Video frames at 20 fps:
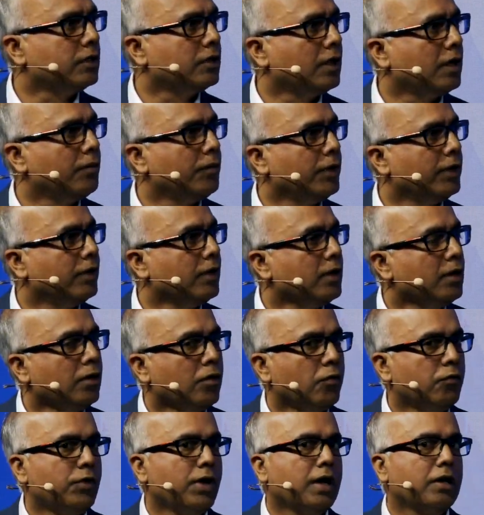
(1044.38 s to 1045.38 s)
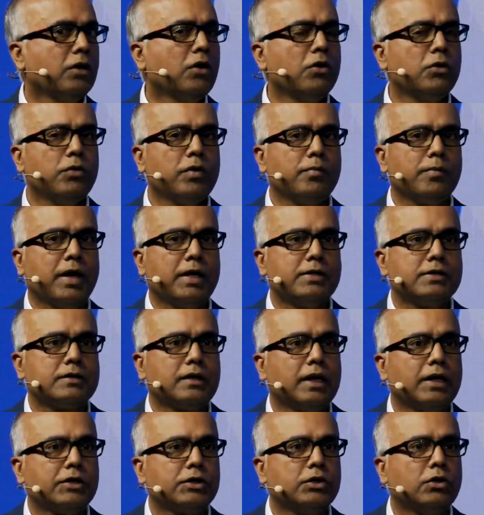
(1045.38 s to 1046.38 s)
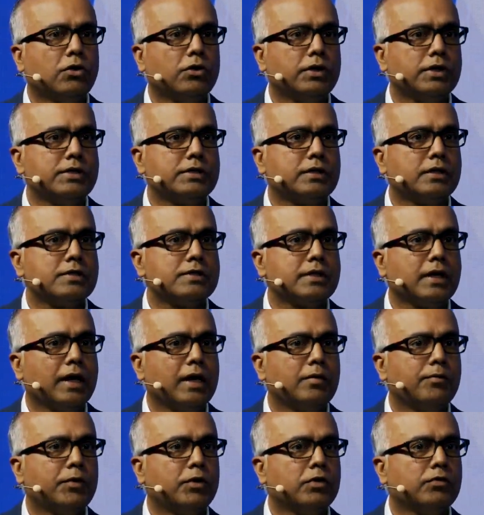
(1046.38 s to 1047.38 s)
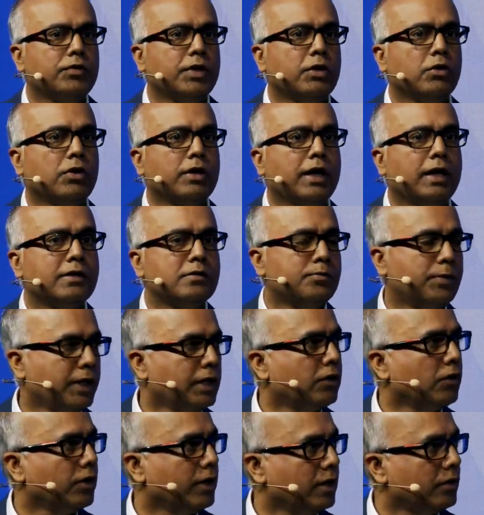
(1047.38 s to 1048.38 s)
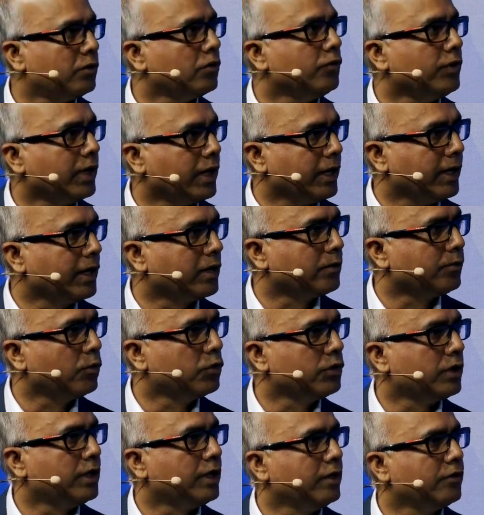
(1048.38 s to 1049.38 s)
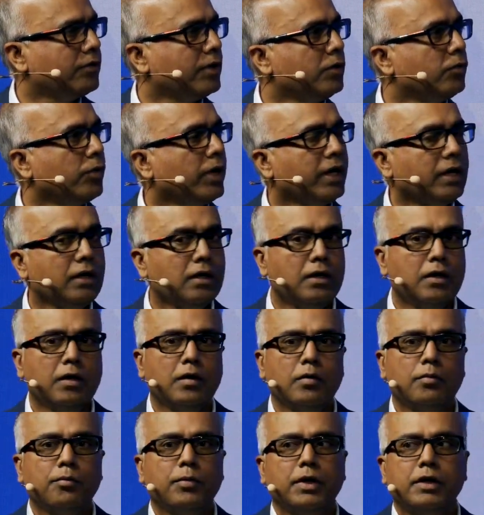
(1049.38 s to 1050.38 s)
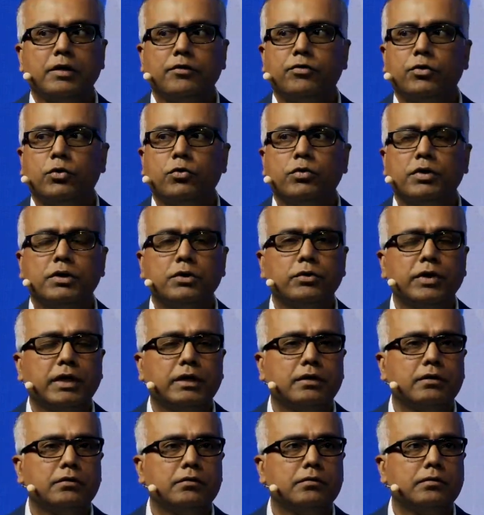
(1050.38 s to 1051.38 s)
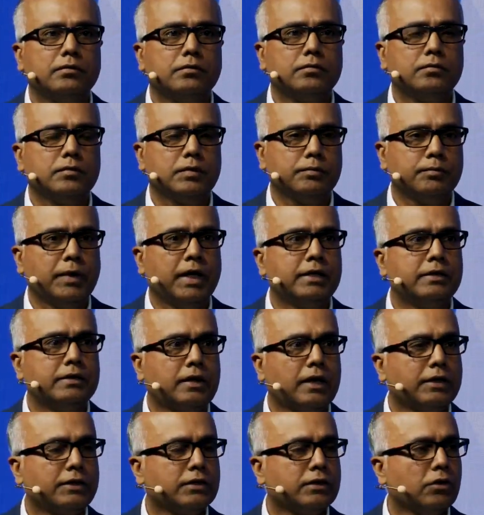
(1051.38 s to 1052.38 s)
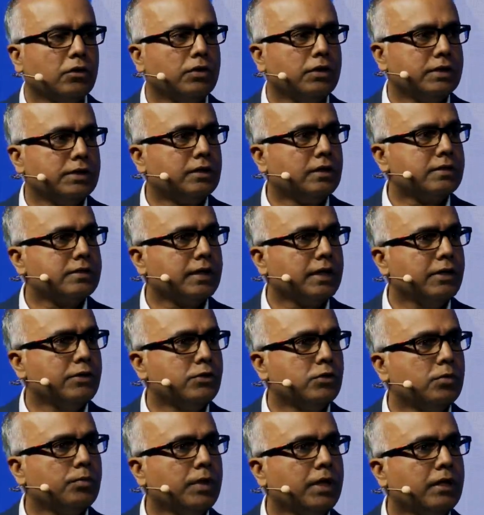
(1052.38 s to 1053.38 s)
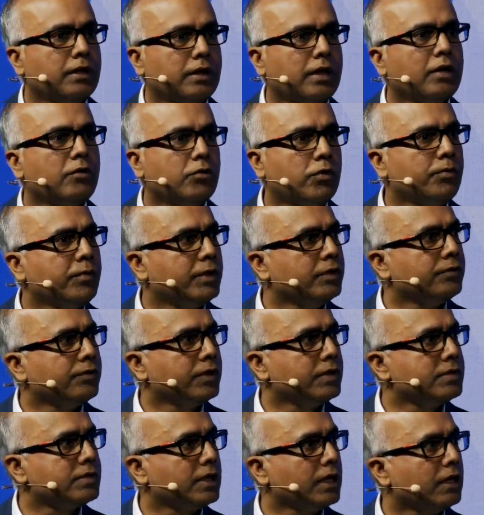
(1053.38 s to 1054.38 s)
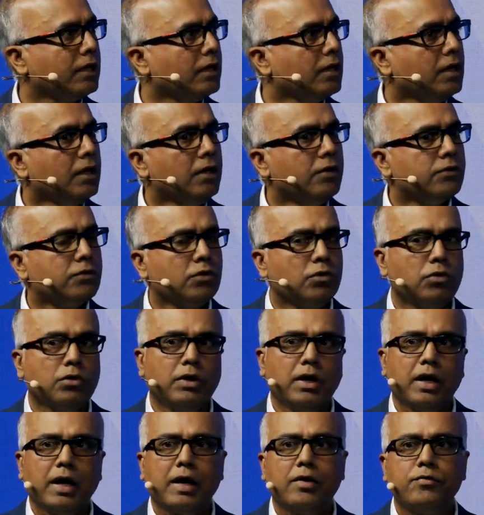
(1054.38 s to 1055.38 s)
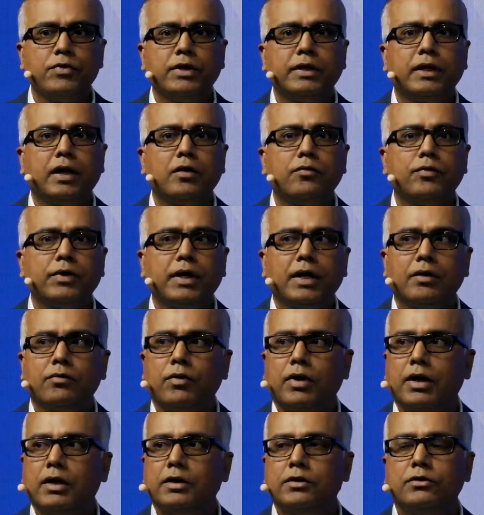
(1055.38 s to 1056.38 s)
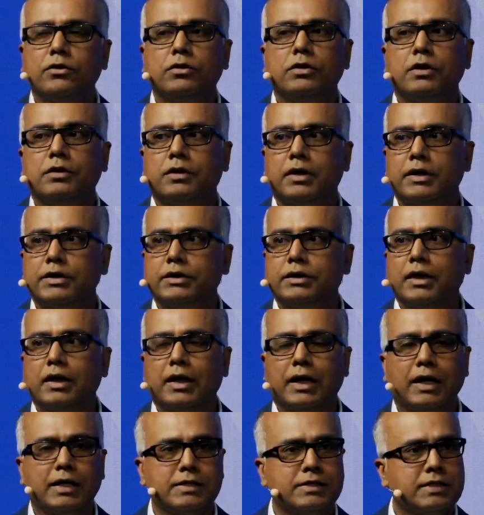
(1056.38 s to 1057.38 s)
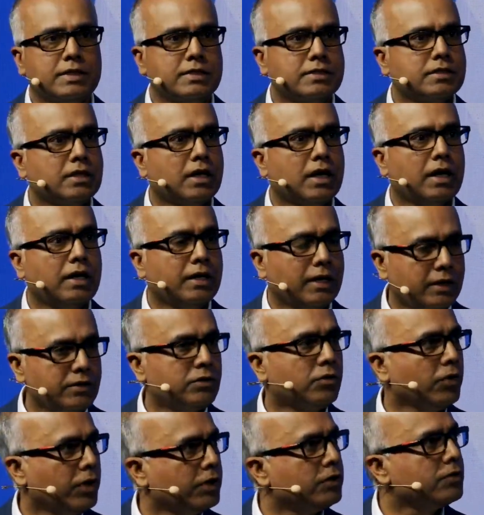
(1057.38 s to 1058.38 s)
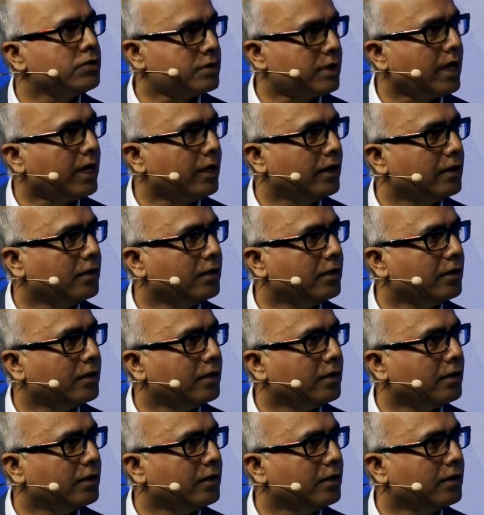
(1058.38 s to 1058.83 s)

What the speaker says: I mean, we are not doing manager selection on digital side because we are not as big on it, so we are getting exposure in a different way. But if you are doing manager selection on digital side, to me, that would be the first thing. So everything that we have learned on the traditional asset side is going to stay.